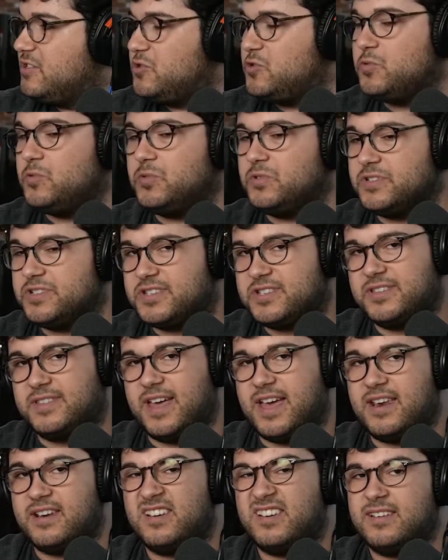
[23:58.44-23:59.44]
tools
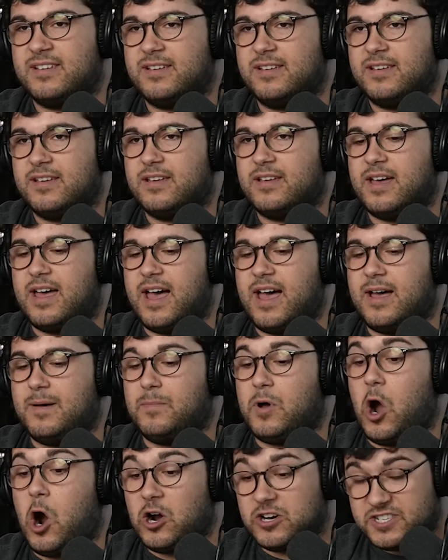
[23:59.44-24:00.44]
that
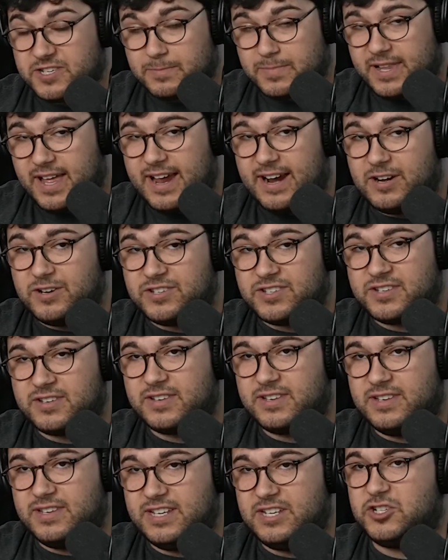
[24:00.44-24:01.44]
our suppliers need